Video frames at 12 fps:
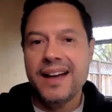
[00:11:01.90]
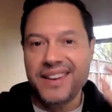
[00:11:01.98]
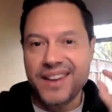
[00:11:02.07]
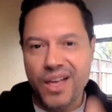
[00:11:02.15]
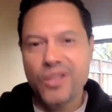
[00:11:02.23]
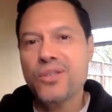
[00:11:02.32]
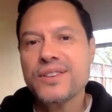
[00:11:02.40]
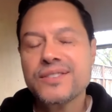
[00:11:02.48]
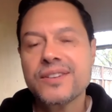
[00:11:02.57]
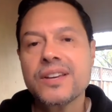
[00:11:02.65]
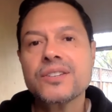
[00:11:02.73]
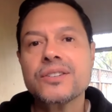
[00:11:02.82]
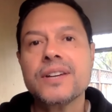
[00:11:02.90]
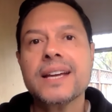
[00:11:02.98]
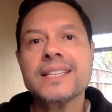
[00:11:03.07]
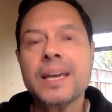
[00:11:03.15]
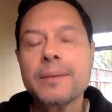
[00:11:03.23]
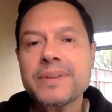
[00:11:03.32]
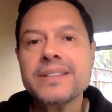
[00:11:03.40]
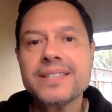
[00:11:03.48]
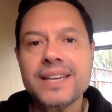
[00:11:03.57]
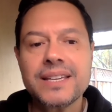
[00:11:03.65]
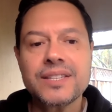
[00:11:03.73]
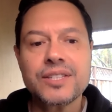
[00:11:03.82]
Another distinction.
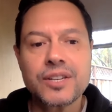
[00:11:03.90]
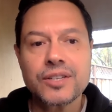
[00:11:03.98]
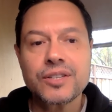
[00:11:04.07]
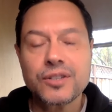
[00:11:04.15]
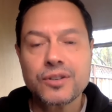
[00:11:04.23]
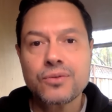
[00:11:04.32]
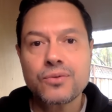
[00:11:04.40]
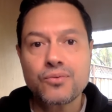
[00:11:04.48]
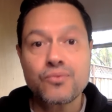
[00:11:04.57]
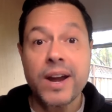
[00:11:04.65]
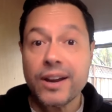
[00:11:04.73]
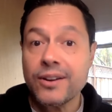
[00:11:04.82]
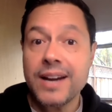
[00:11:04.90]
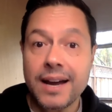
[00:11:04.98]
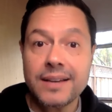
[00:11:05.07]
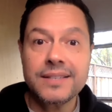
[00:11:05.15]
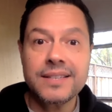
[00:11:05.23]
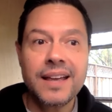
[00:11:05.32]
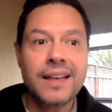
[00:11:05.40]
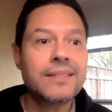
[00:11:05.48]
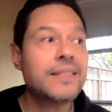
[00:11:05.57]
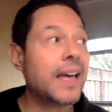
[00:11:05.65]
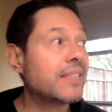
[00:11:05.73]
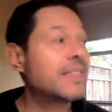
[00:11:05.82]
Acceptance is just to recognize
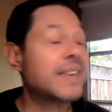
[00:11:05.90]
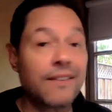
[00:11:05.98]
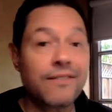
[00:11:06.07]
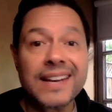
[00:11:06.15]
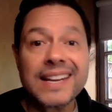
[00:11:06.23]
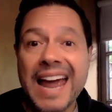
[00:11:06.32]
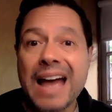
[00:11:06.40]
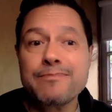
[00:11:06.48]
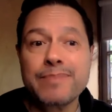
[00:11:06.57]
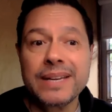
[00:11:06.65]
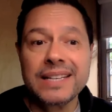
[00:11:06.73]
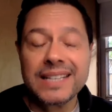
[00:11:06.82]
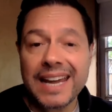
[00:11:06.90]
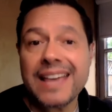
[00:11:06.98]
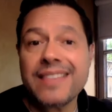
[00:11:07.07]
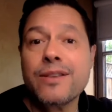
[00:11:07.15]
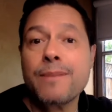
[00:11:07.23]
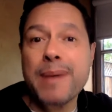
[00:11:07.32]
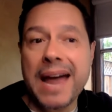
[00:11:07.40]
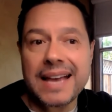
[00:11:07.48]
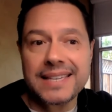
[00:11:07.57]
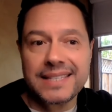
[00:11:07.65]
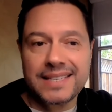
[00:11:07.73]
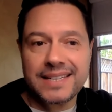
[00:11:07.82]
that the event happened in the
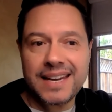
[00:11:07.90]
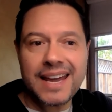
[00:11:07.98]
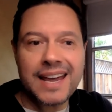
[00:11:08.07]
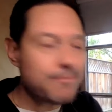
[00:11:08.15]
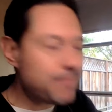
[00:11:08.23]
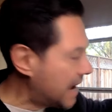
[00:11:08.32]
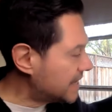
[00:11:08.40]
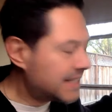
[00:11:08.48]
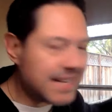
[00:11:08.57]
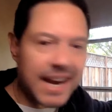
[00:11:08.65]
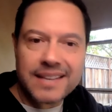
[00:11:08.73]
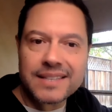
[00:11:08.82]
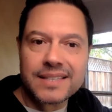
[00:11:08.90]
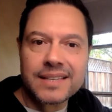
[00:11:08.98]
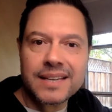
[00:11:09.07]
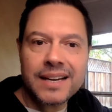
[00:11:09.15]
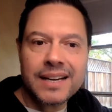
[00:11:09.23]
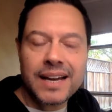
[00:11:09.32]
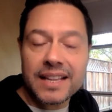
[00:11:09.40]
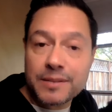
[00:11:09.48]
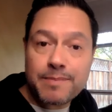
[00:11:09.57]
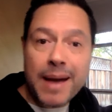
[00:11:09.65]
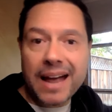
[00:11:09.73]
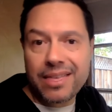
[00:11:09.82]
past. Past tense,
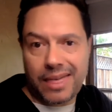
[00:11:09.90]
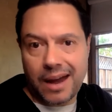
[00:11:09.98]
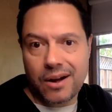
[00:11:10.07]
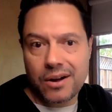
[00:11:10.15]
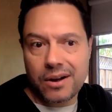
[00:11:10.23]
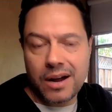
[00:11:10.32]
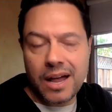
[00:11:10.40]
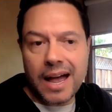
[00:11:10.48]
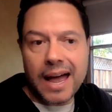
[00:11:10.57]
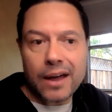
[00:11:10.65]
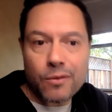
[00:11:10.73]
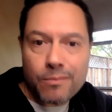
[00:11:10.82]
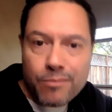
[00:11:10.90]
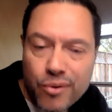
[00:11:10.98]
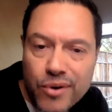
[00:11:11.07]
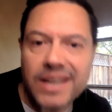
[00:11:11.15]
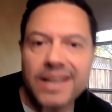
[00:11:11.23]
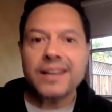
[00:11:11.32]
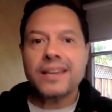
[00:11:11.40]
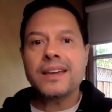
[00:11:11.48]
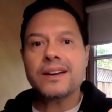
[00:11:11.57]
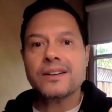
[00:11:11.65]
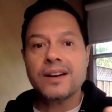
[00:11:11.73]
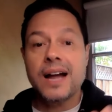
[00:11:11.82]
it's back there. I don't bring it
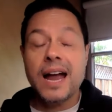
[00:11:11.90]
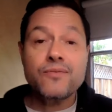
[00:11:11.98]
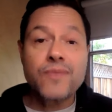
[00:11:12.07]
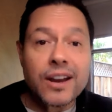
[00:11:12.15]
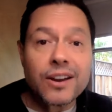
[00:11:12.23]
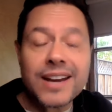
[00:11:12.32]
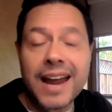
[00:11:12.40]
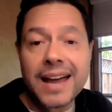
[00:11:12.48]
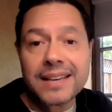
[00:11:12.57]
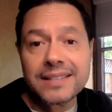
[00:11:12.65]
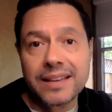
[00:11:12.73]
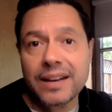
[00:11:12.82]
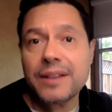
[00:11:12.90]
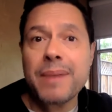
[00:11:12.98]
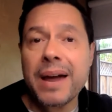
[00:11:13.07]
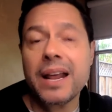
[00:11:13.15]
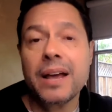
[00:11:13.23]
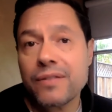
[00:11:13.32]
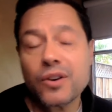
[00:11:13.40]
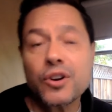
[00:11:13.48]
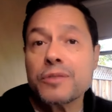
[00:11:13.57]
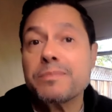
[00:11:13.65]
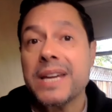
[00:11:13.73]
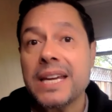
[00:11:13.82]
here. I recognize that it might have
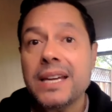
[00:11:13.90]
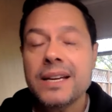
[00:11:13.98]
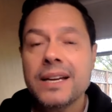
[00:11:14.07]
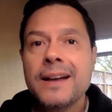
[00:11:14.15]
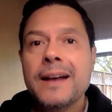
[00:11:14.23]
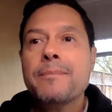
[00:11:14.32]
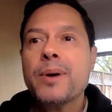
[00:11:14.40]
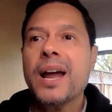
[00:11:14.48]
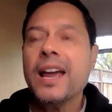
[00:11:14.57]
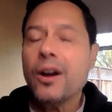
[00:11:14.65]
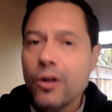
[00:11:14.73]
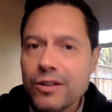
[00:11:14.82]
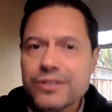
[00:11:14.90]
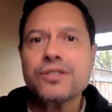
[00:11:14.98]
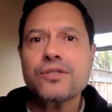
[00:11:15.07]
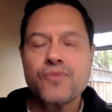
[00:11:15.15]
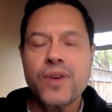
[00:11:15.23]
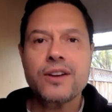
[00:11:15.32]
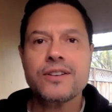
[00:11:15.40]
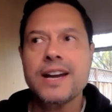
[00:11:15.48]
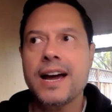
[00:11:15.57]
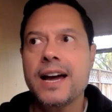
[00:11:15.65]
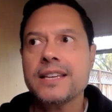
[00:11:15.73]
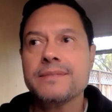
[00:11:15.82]
hurt me, but I also
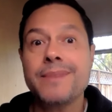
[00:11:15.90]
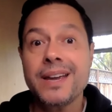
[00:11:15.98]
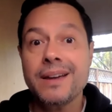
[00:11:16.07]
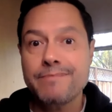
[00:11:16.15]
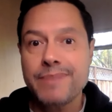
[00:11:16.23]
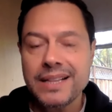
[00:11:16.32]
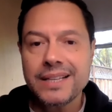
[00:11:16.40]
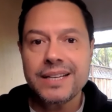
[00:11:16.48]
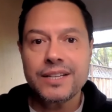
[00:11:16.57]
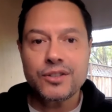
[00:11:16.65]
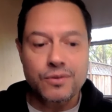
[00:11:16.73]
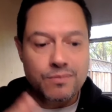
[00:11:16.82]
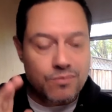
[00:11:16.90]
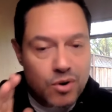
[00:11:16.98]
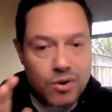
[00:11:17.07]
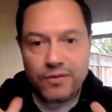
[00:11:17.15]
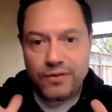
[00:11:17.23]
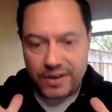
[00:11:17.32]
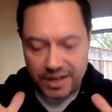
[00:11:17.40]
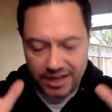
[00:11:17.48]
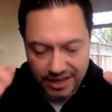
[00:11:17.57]
recognize my ability to move